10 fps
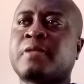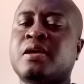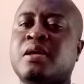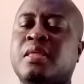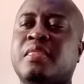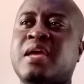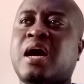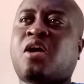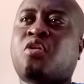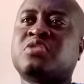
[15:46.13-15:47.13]
They are
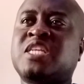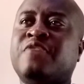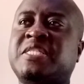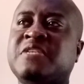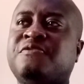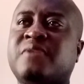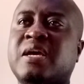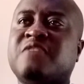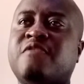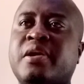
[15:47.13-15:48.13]
conservative and
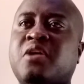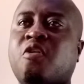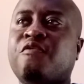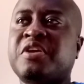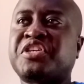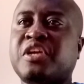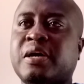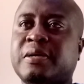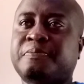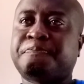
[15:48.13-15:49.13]
very conventional.
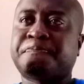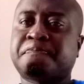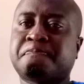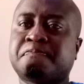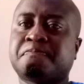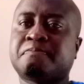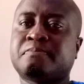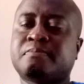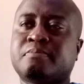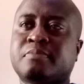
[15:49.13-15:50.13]

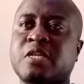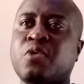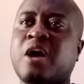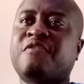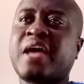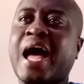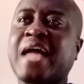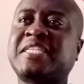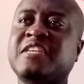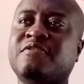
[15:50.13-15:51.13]
Then we have the
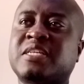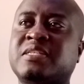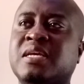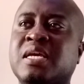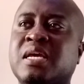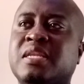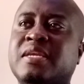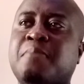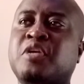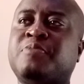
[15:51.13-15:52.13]
achievers. They are
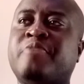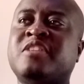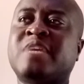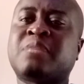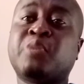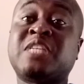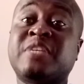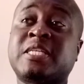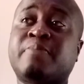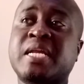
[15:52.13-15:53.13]
motivated
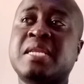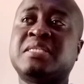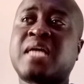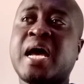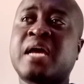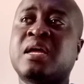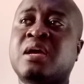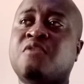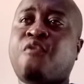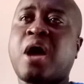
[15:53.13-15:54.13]
by the desire
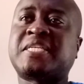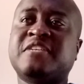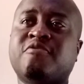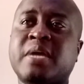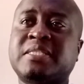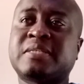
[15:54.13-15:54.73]
for achievement.